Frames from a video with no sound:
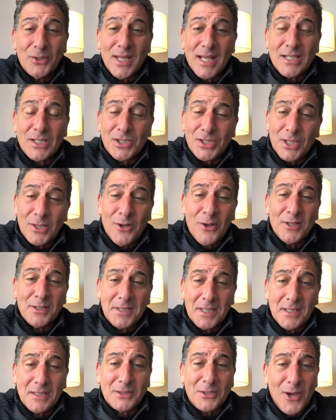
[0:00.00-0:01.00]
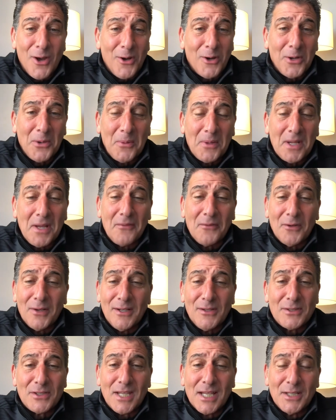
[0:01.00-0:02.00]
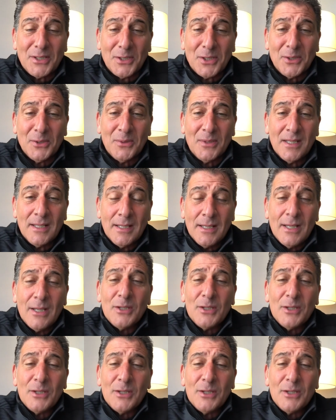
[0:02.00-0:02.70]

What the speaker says: that shit on TikTok or whatever else they do.